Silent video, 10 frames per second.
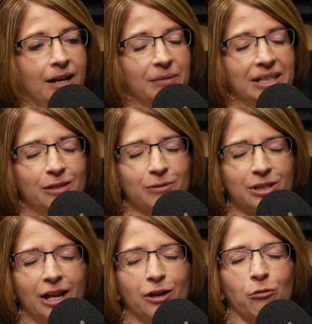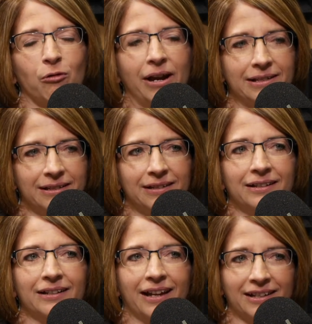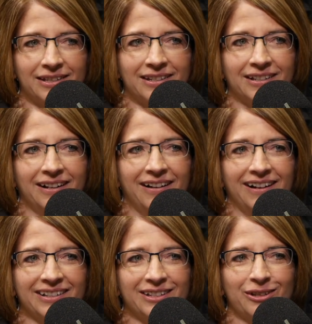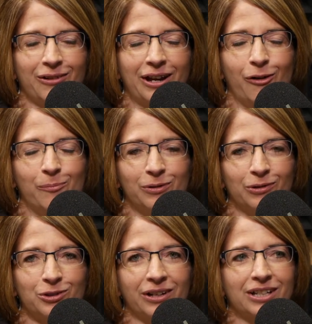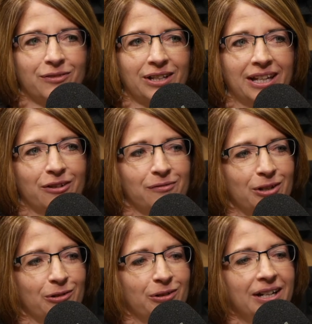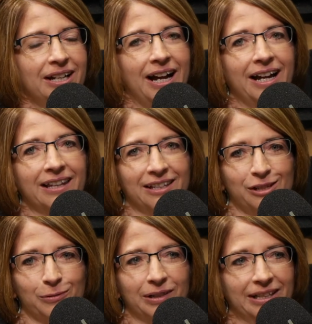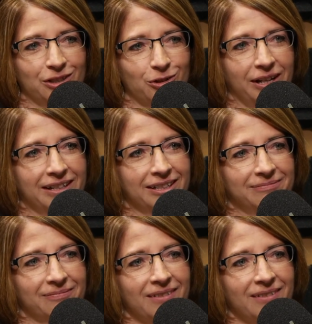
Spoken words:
He was a great guest on, so I hope you'll join us for the interview. I think you will enjoy it.